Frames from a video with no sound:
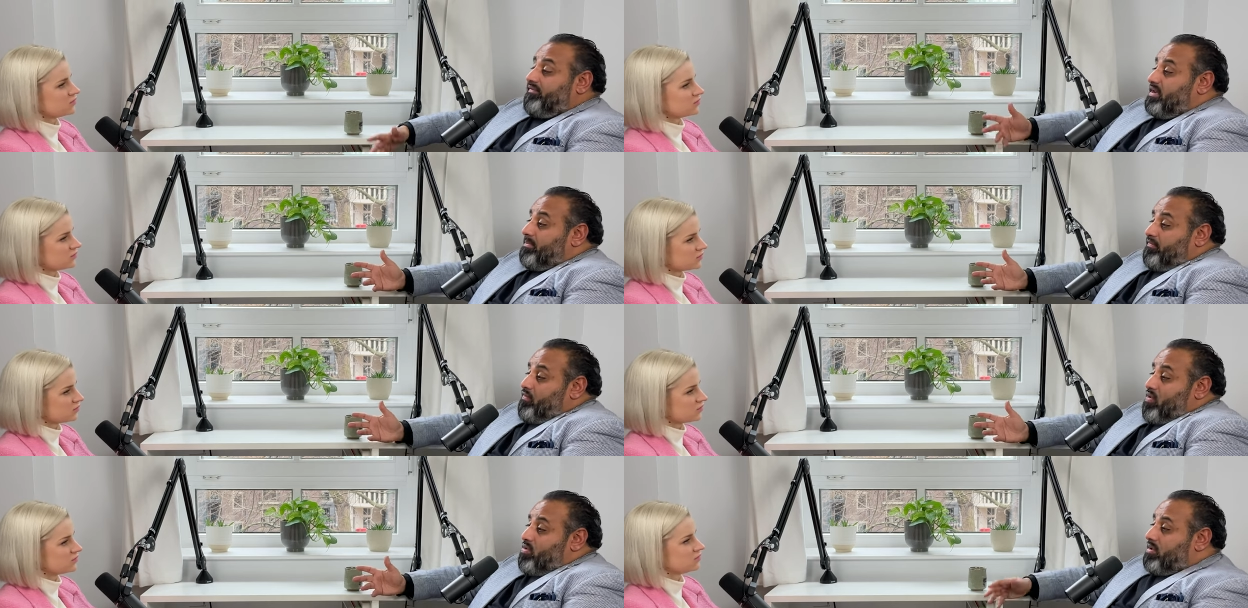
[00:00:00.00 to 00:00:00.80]
Speaker 1: ever done
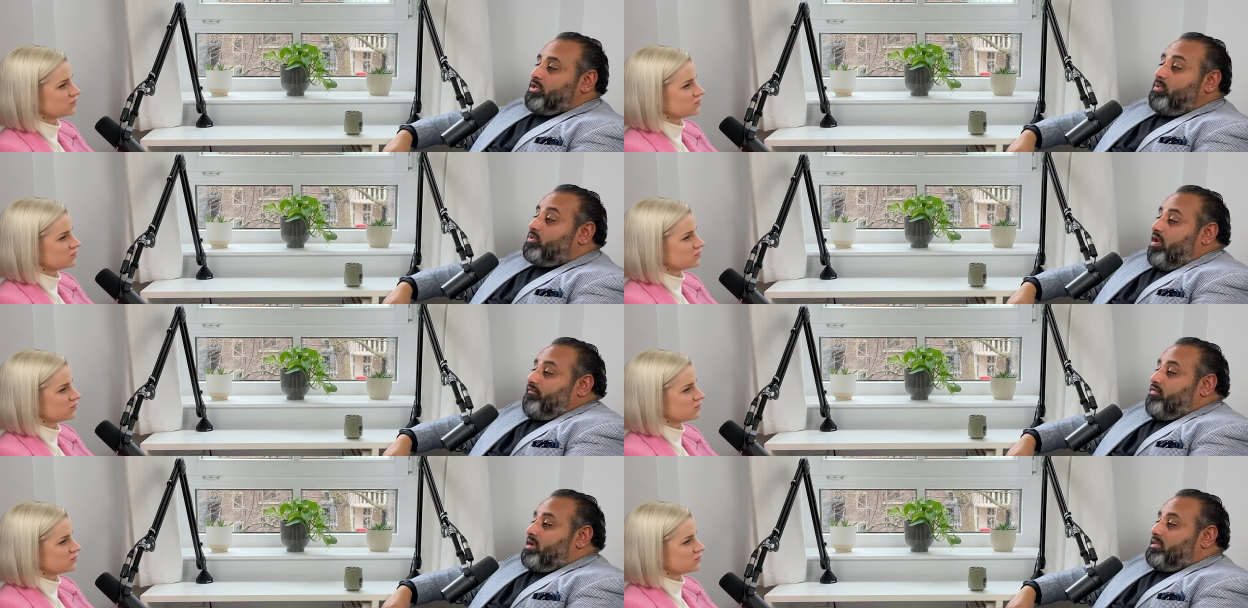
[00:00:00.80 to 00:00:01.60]
before. So it was
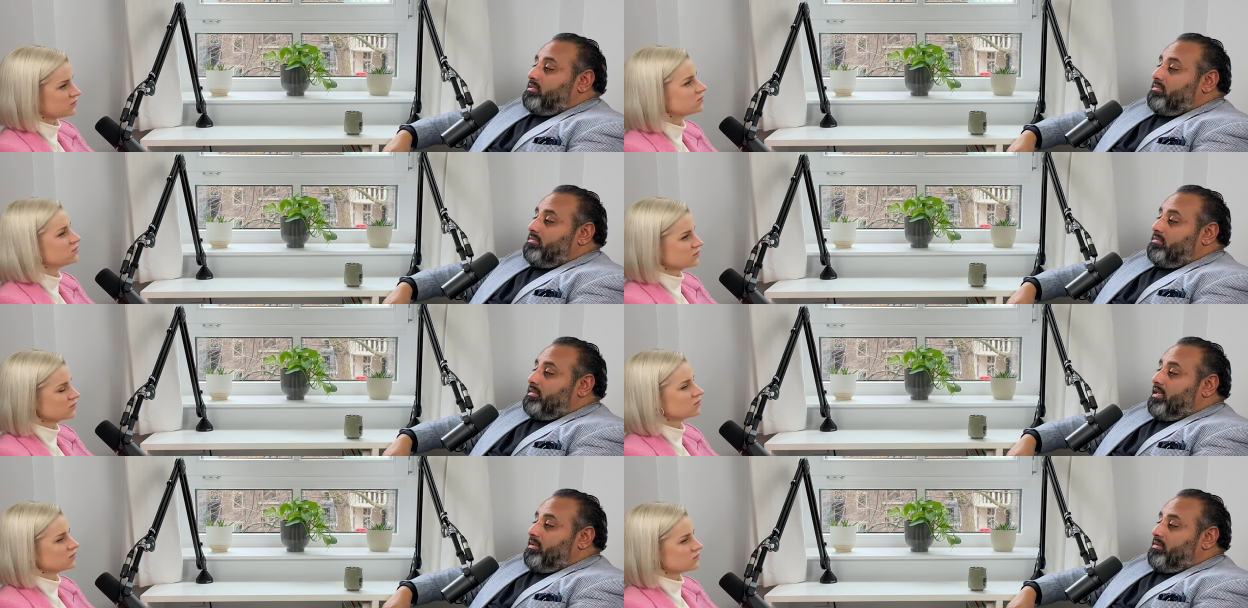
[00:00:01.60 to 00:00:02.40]
great for us.
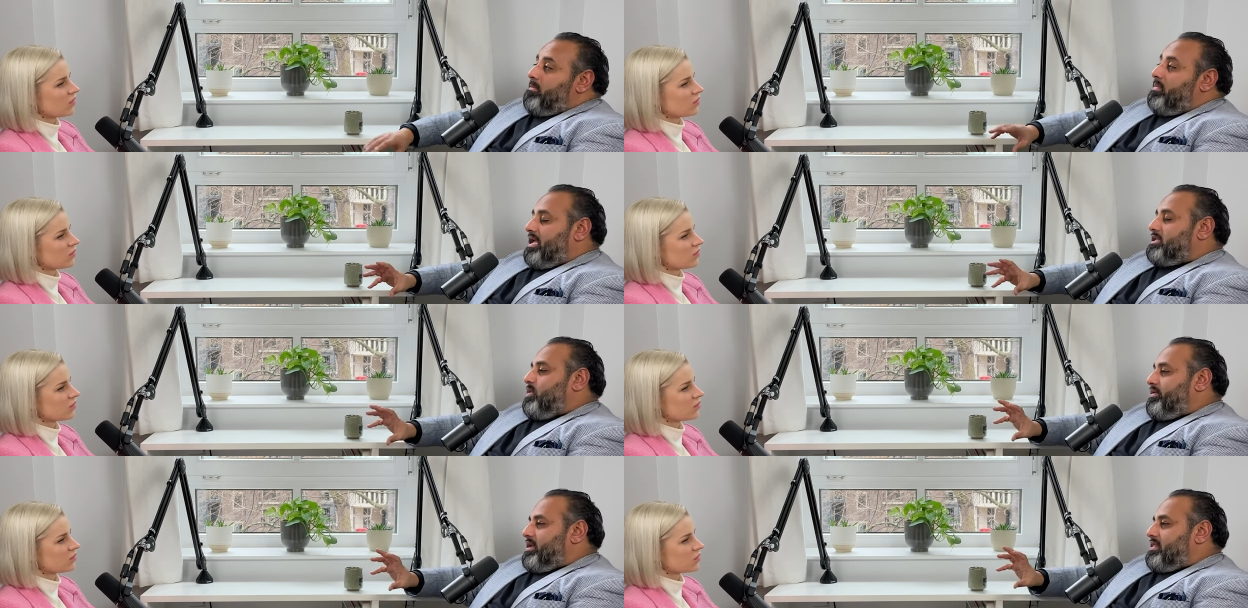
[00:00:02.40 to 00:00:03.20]
You know, but that's
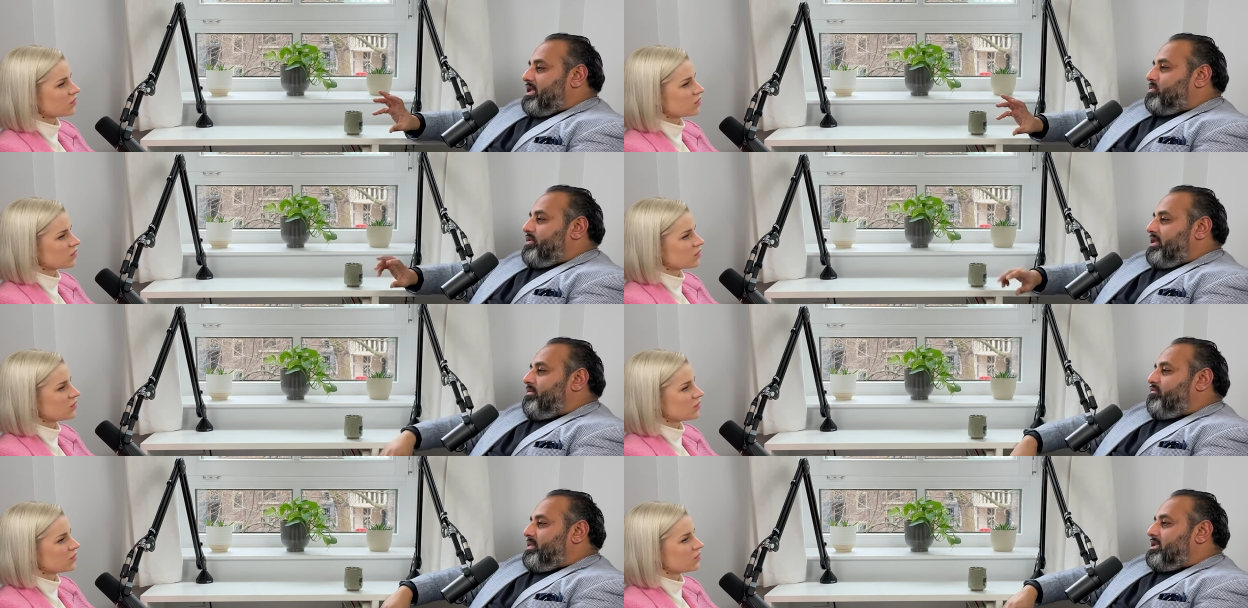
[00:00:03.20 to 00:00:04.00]
where it, that's where it
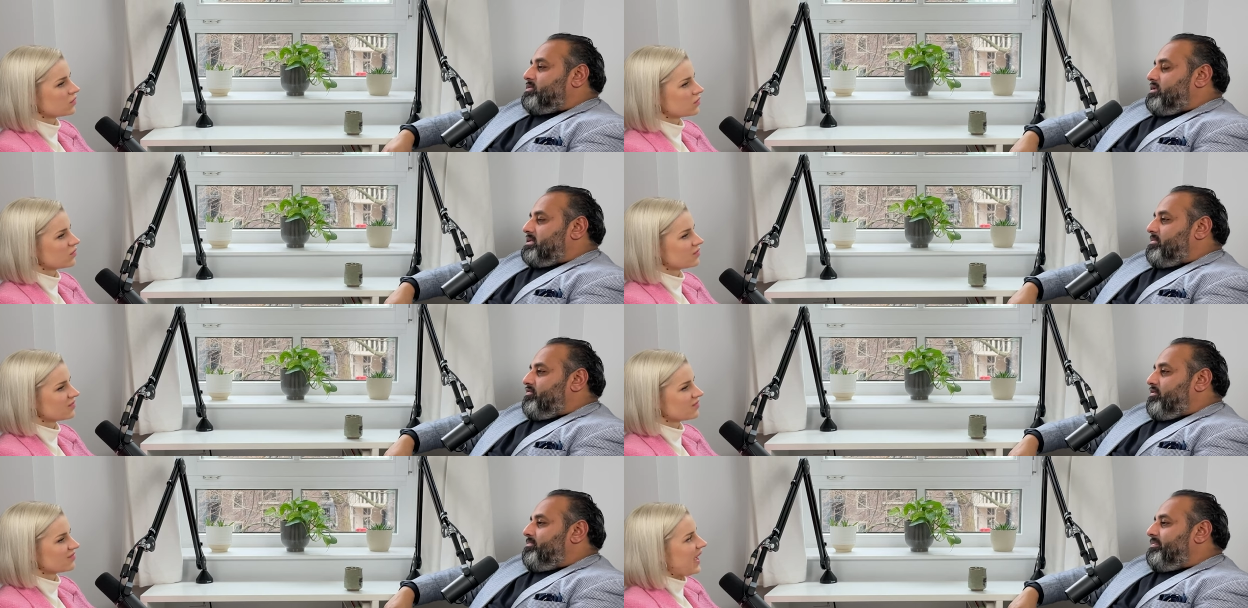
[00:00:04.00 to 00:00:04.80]
came from, and that's where it stemmed
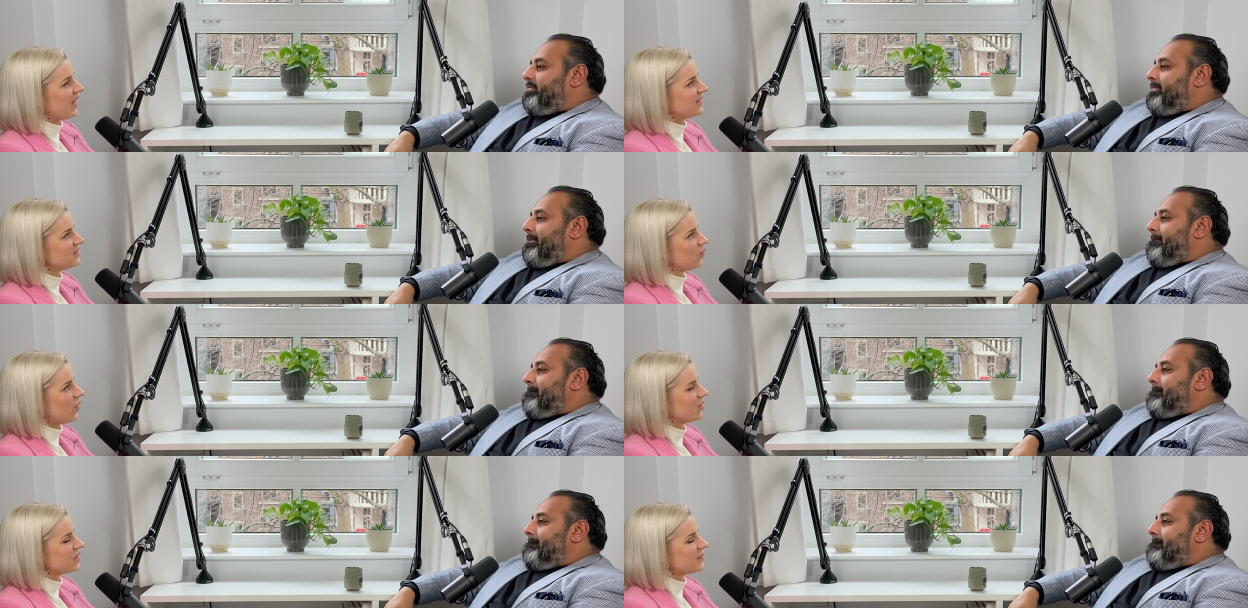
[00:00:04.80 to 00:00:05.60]
from.
Speaker 2: And
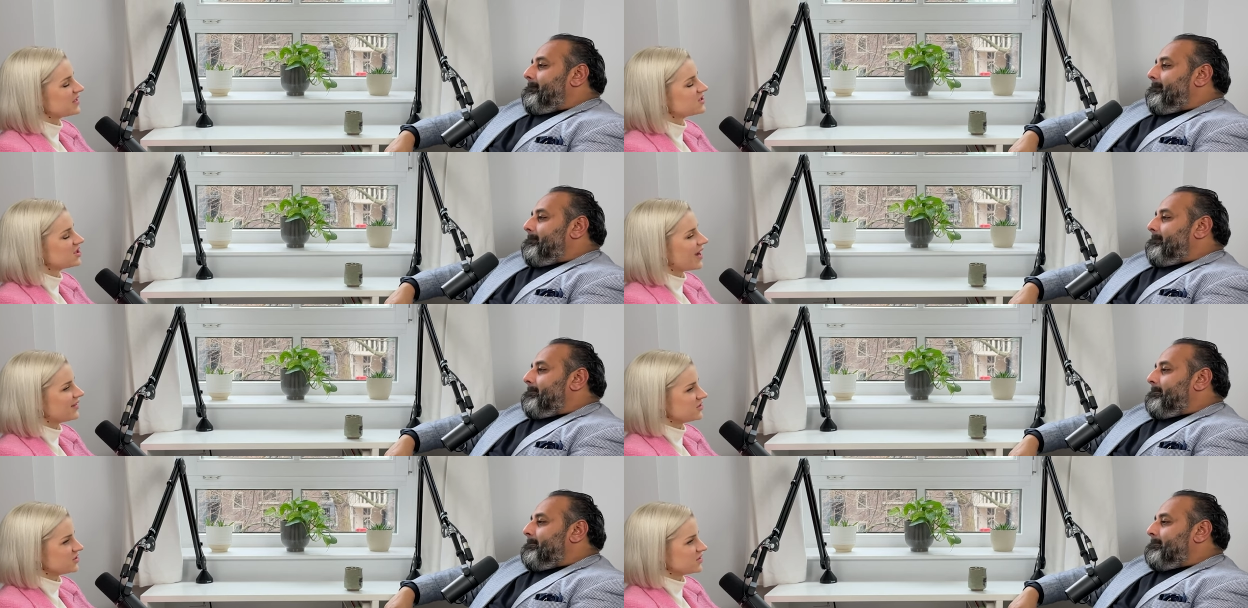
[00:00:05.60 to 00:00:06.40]
what were the biggest
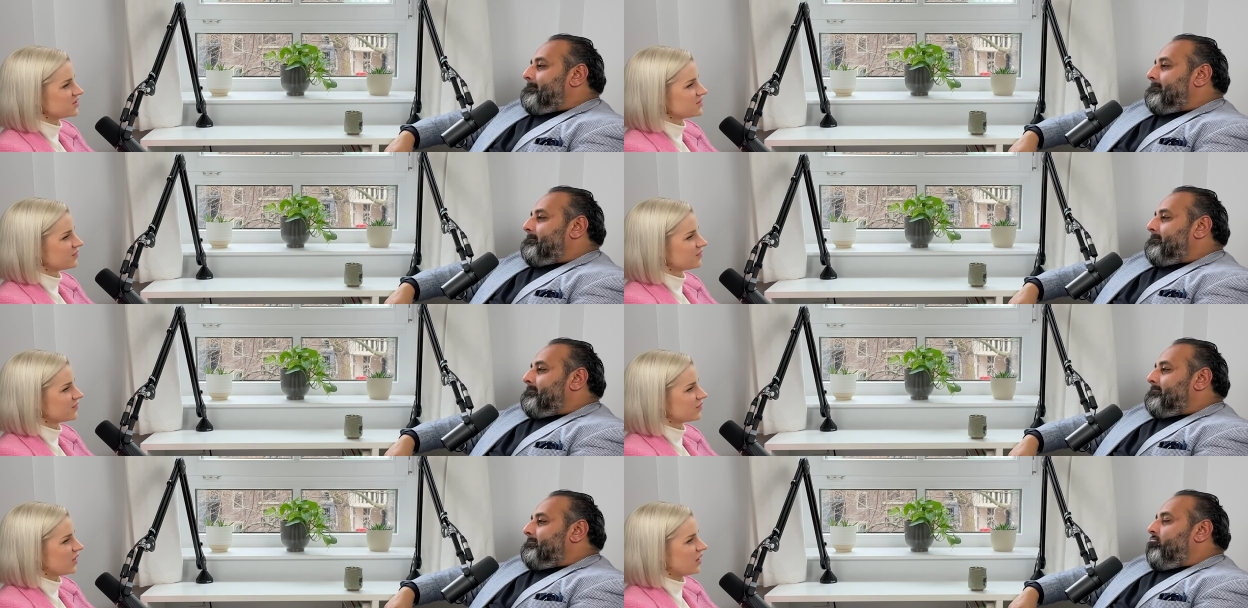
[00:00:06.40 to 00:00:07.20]
challenges
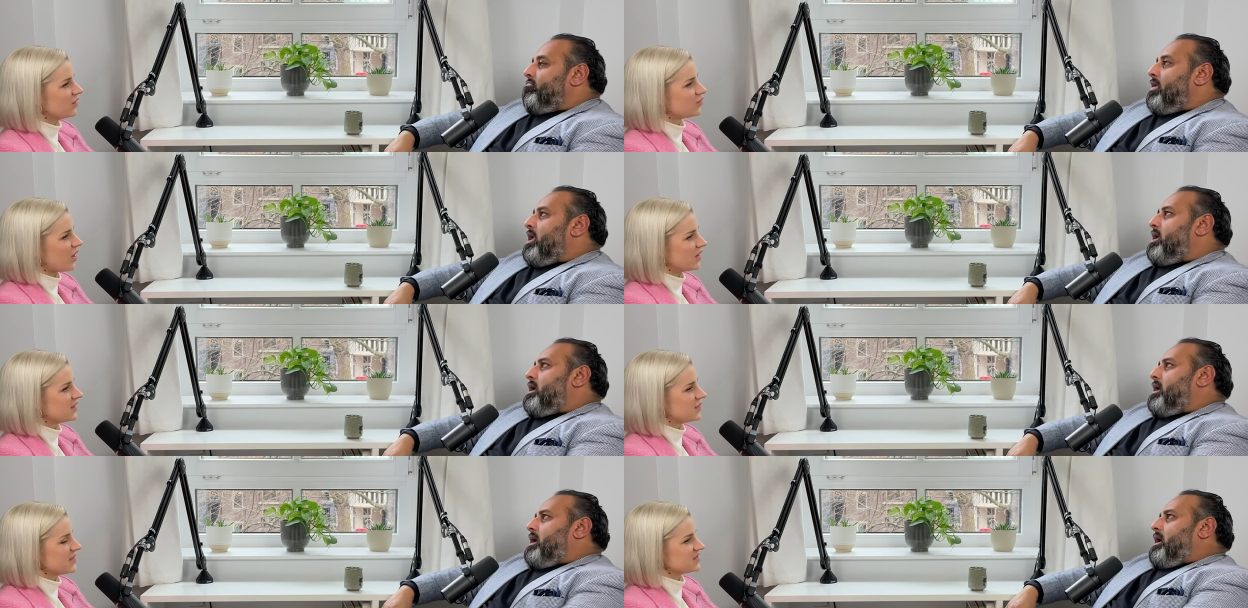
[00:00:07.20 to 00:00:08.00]
in
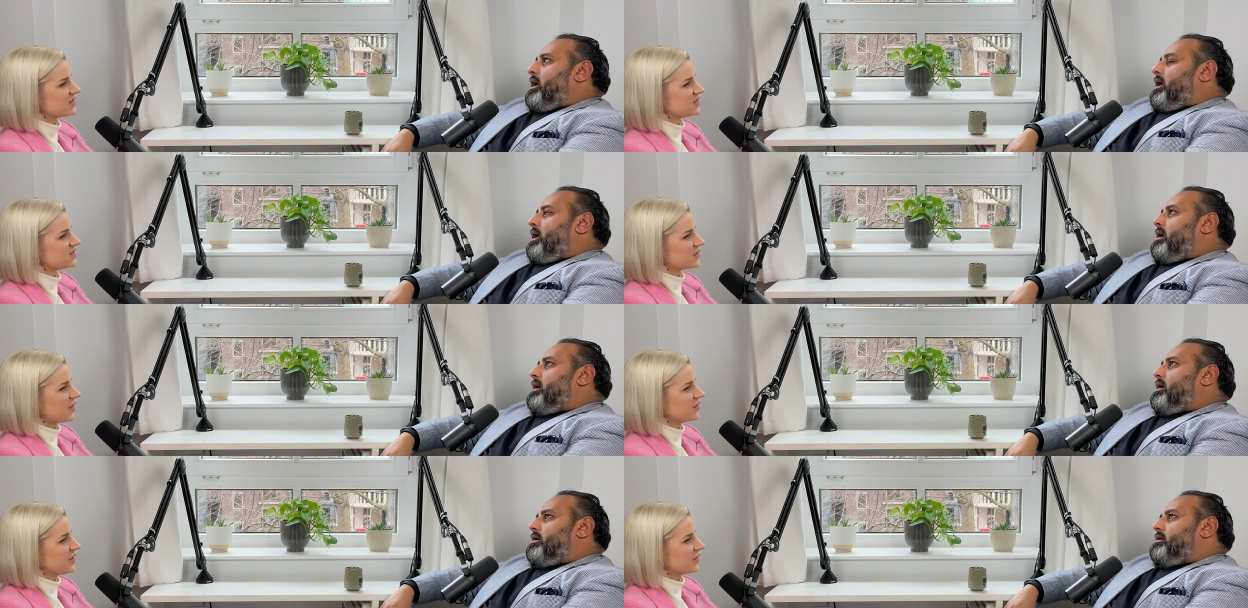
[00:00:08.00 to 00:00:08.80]
running the business
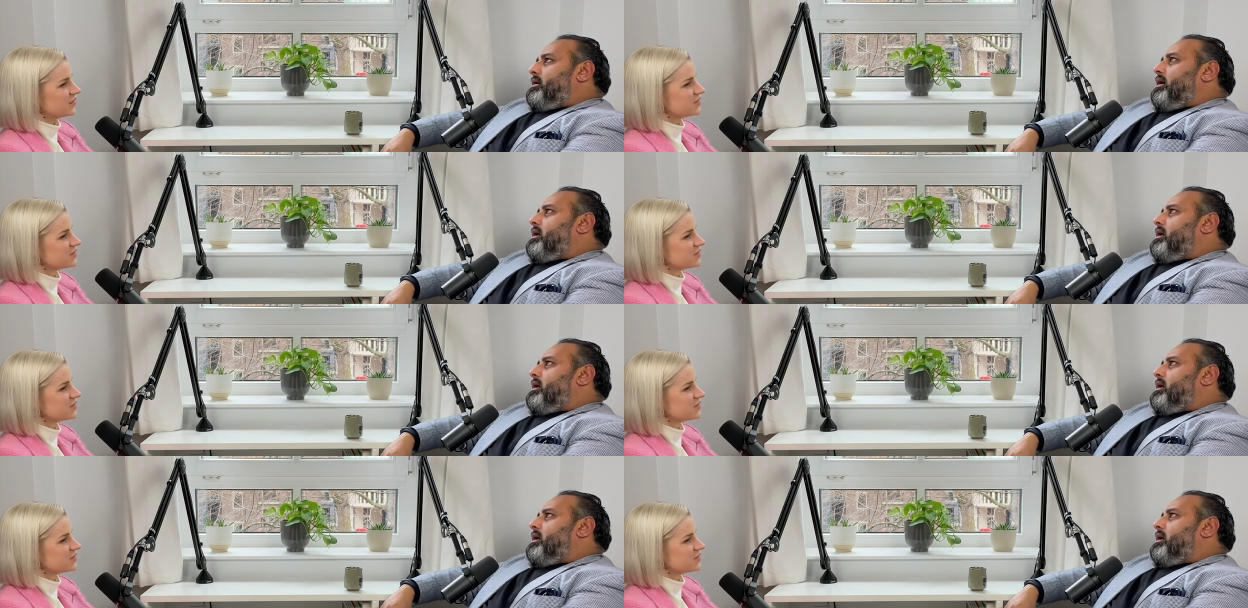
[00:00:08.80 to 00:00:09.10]
throughout the years?